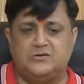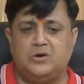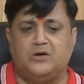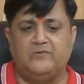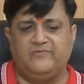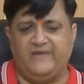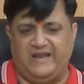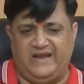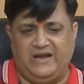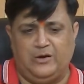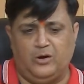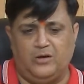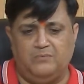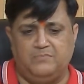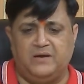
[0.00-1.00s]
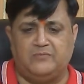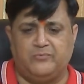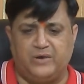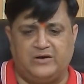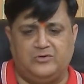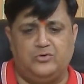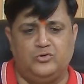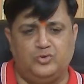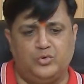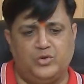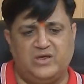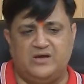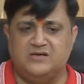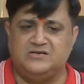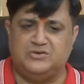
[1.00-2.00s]
Not very long, but 1 to 2
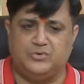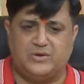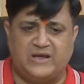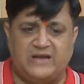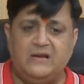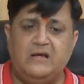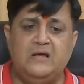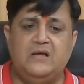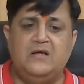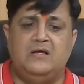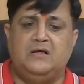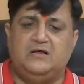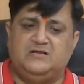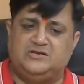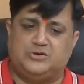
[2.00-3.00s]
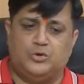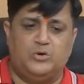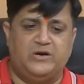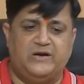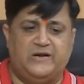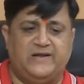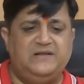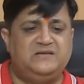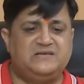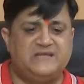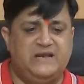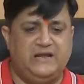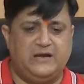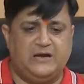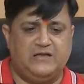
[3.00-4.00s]
years you can store it in
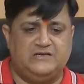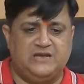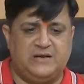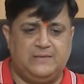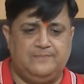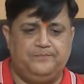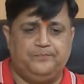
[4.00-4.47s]
silica gel.